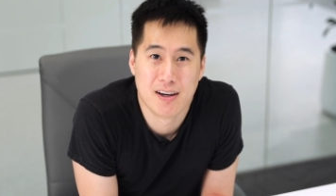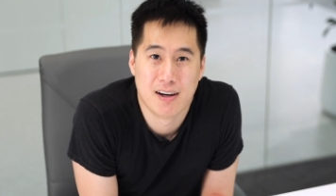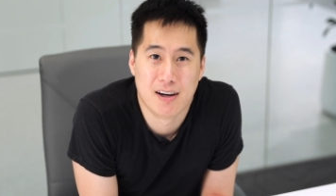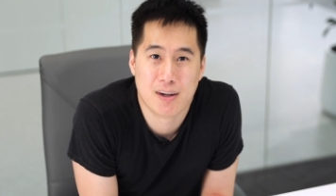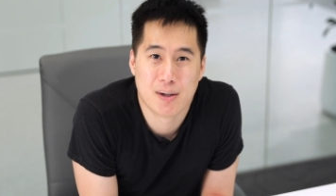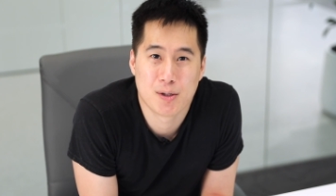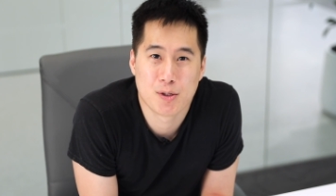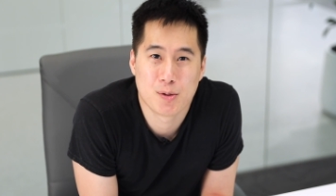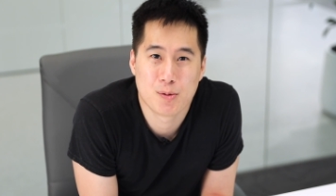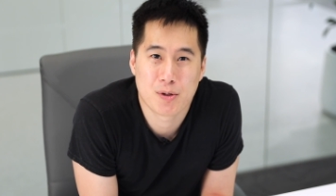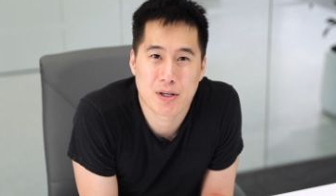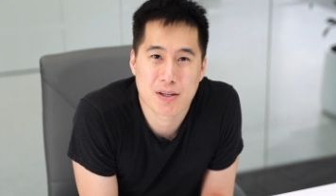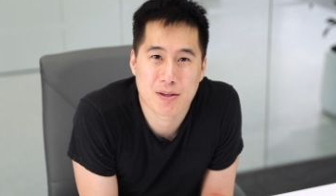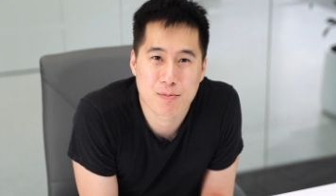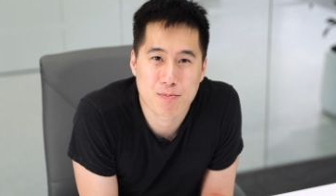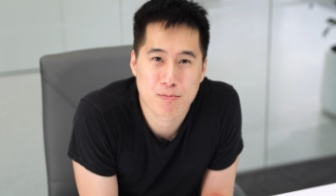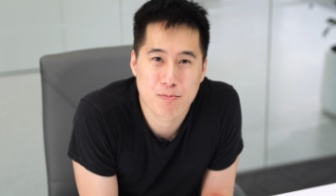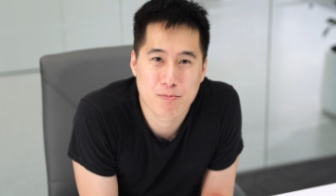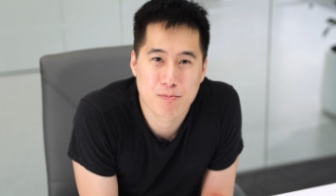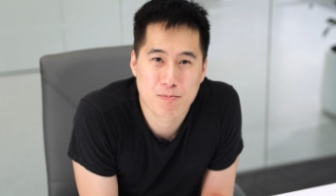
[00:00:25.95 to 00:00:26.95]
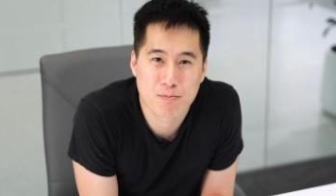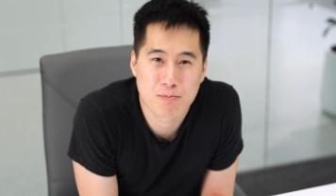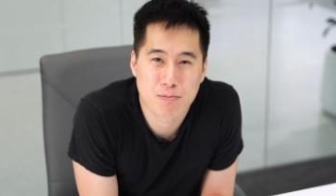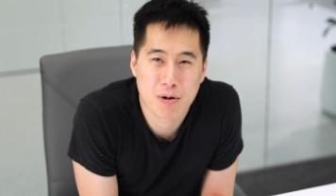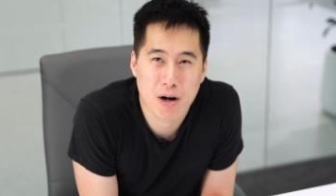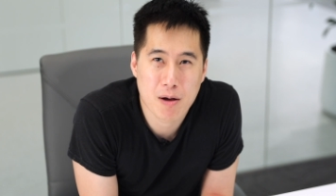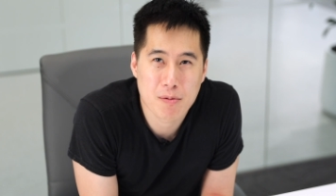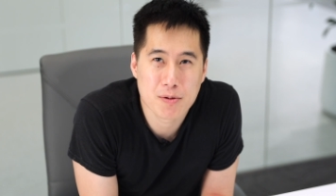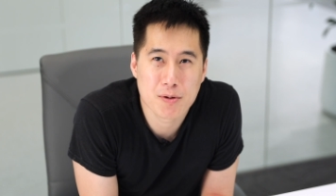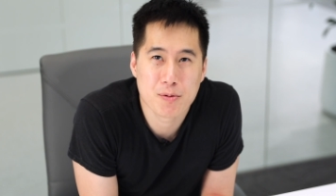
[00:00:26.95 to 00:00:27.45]
So when I
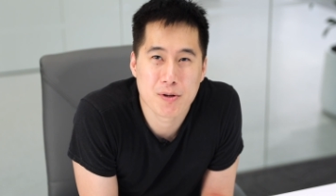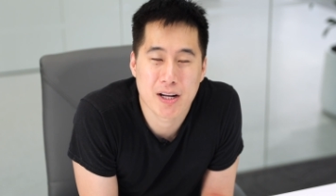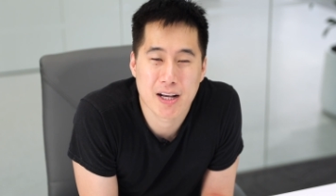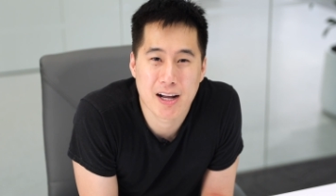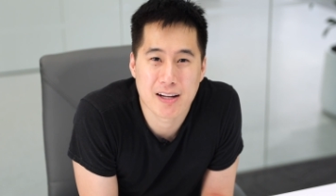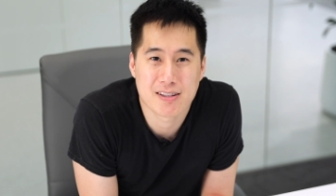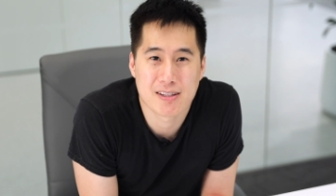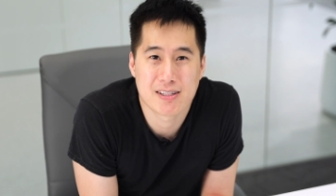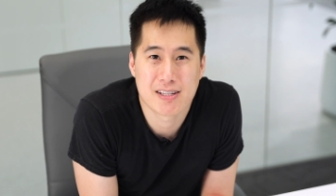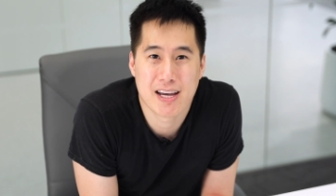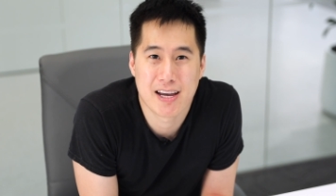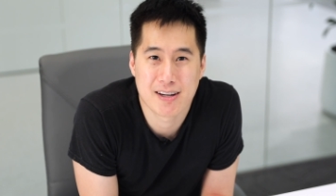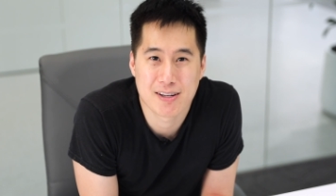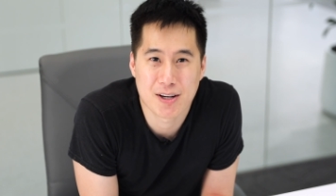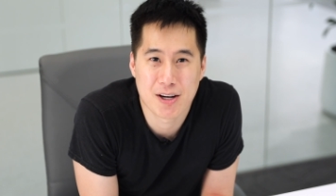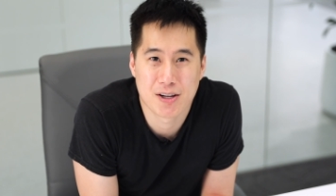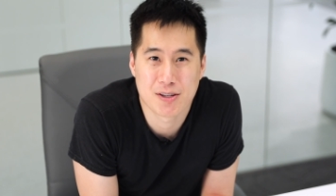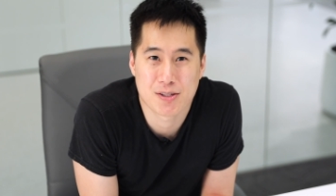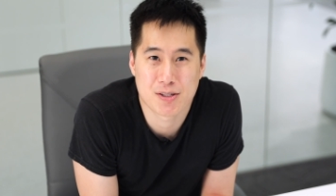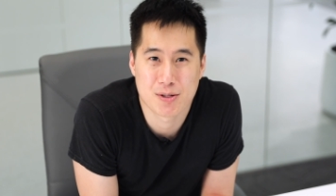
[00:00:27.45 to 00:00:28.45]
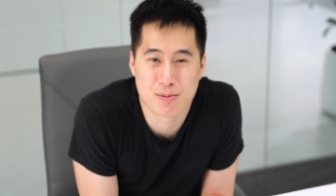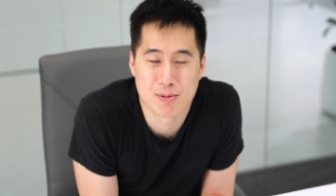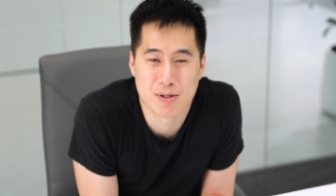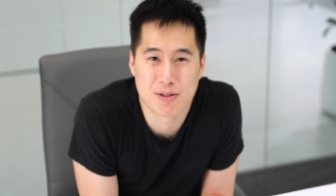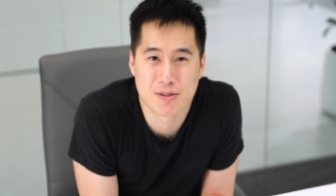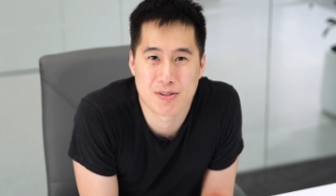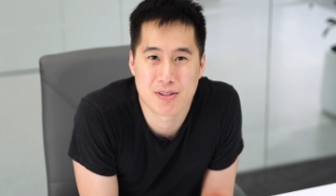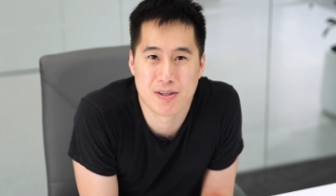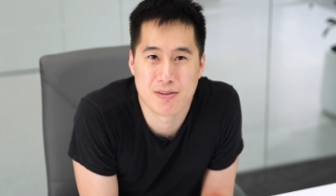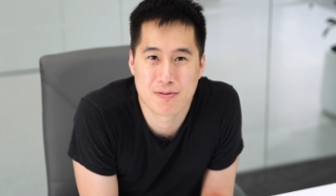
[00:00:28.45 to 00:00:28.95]
got to 10
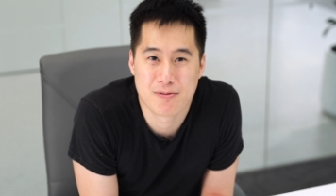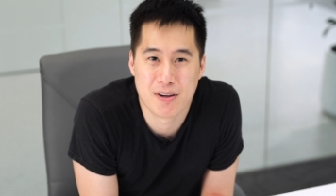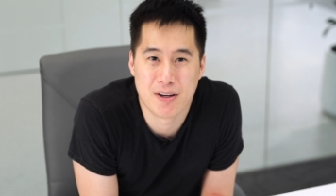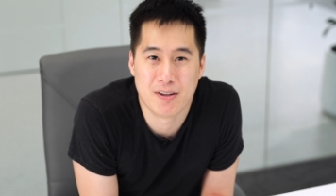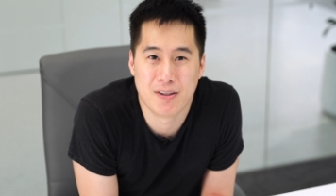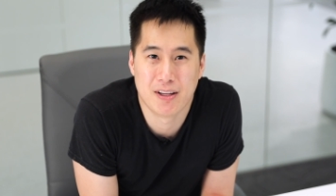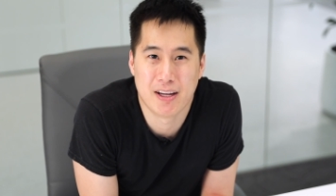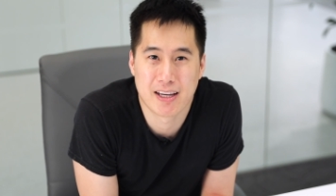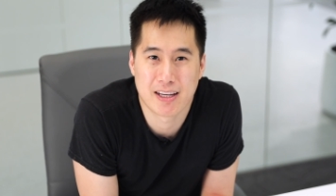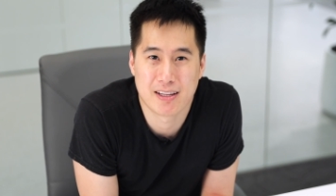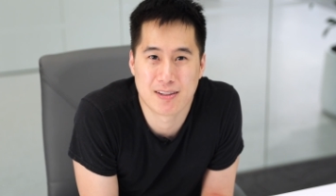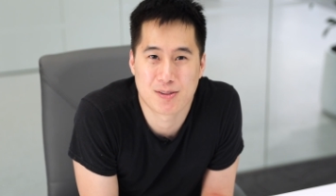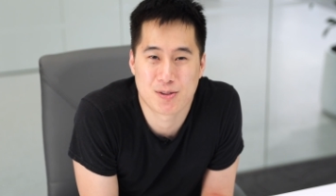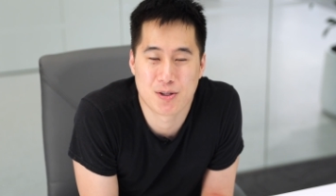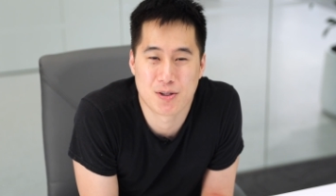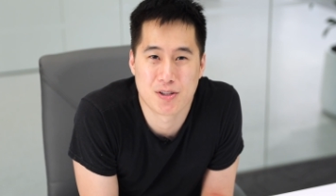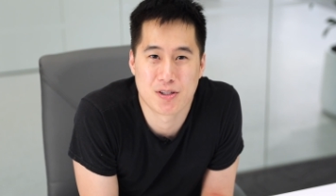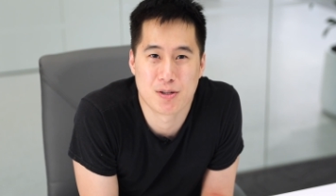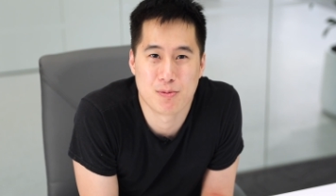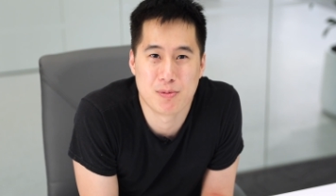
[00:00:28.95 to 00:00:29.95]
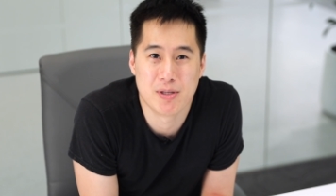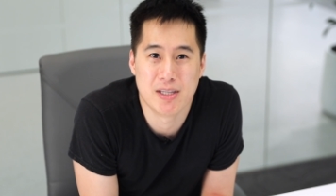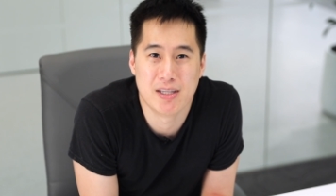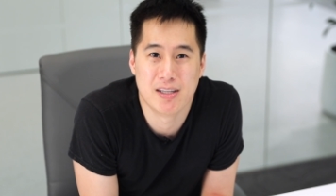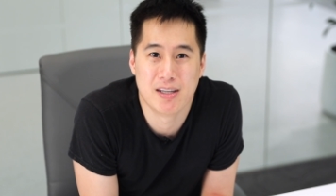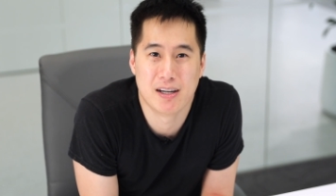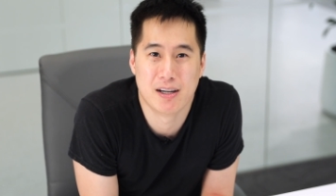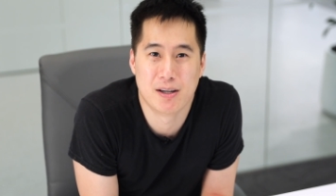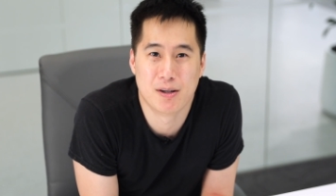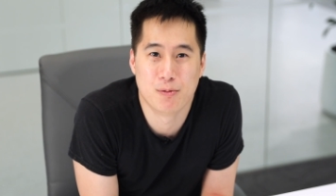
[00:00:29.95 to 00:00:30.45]
customers, it felt like it started to
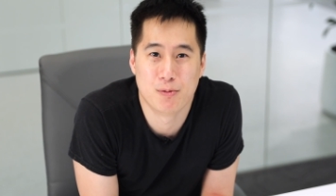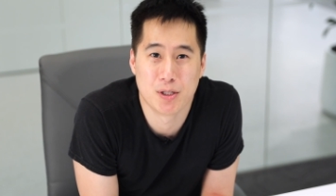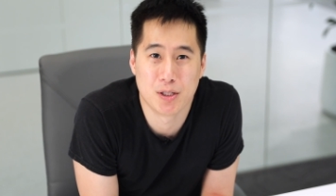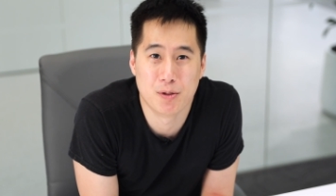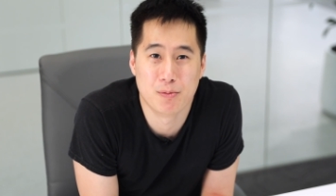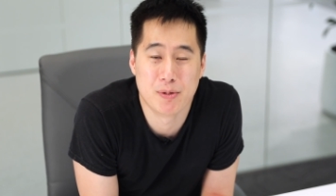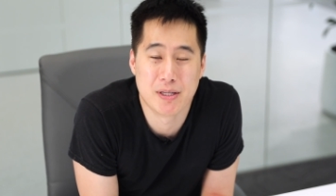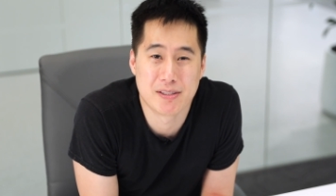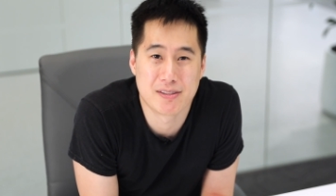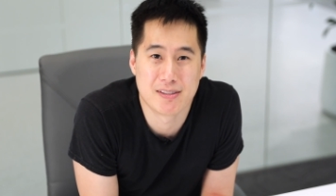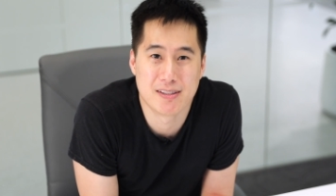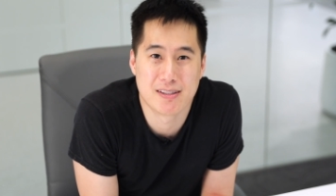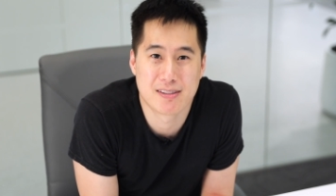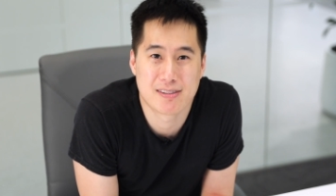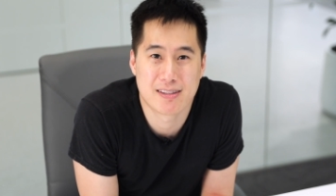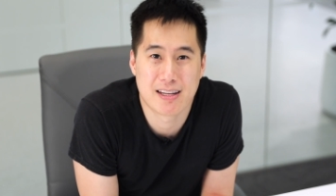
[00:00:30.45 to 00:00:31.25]
be a real business.